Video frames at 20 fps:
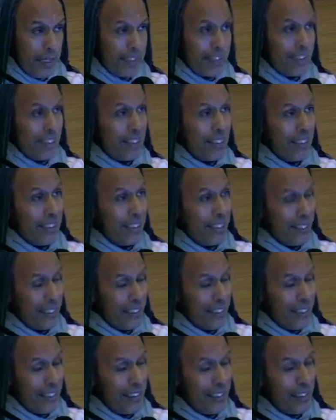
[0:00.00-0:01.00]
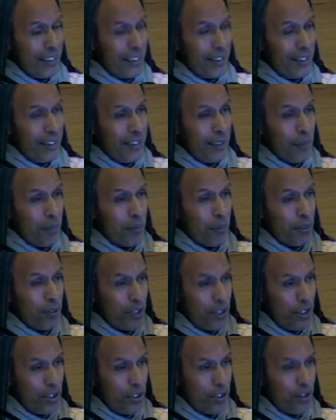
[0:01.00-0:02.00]
It's the
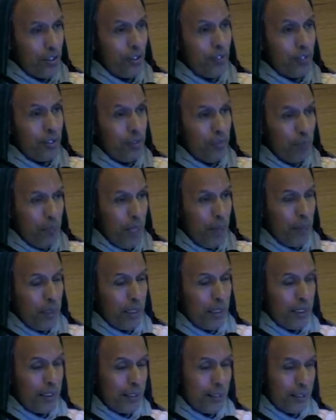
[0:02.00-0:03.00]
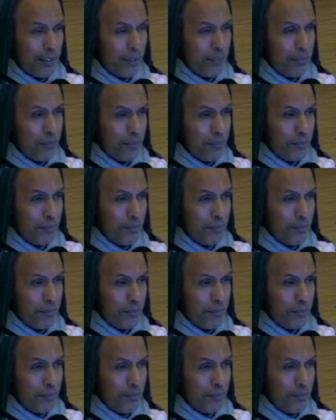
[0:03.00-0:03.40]
position of the Brahmanas.